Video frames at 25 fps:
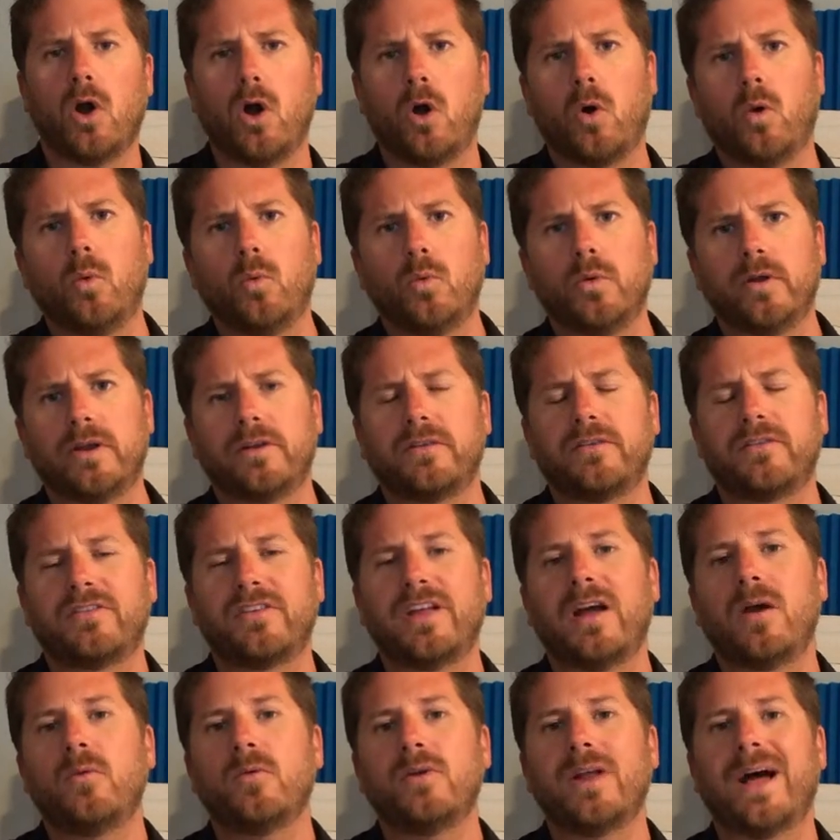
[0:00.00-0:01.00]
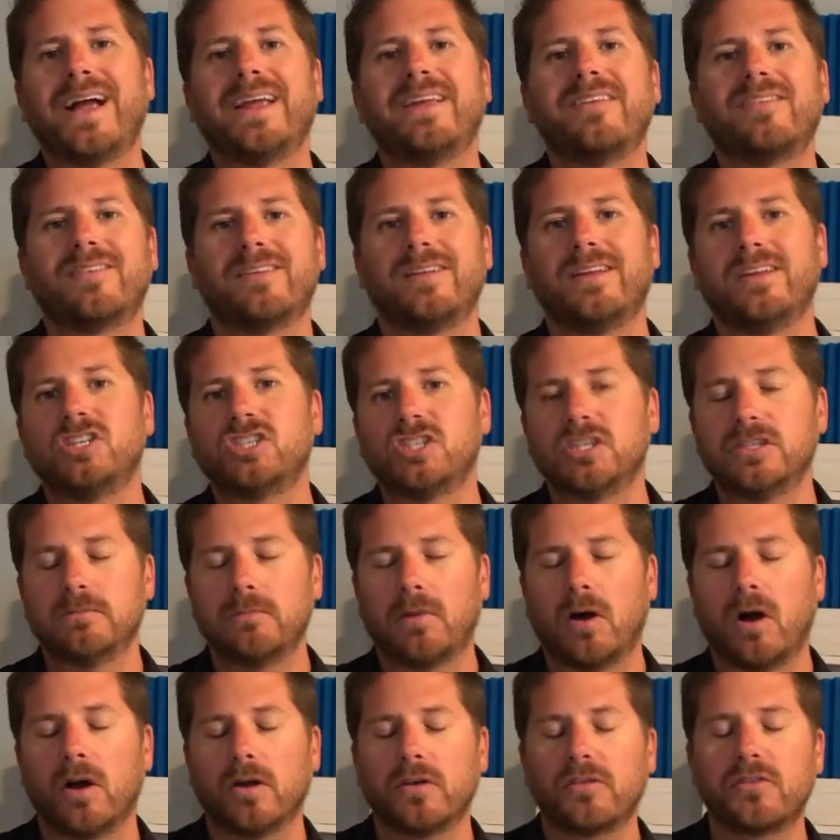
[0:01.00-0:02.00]
own sound isolation
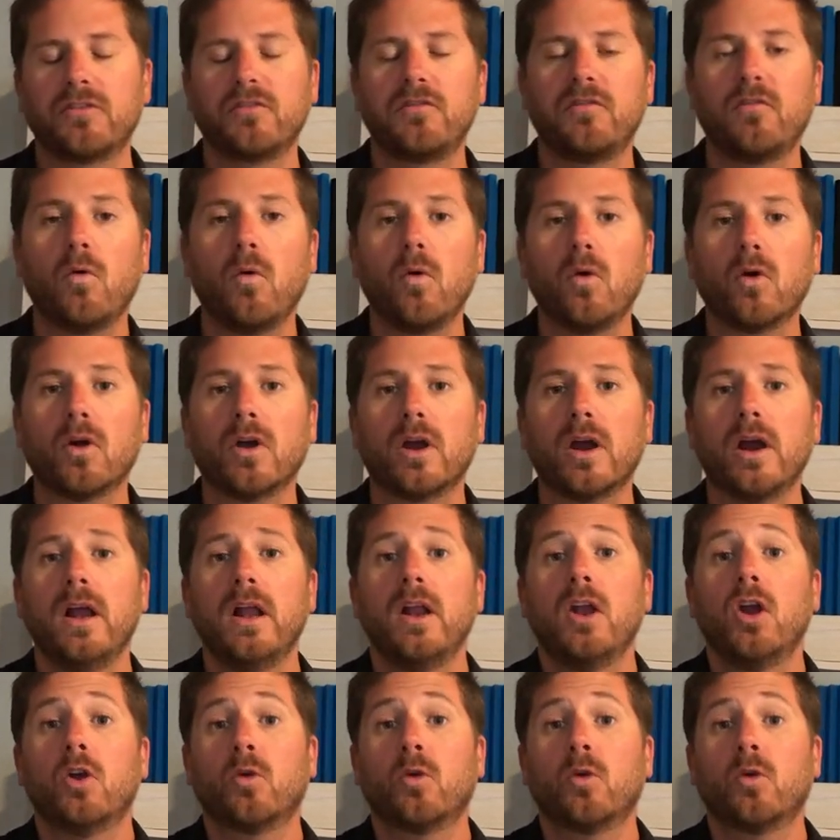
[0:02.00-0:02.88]
box for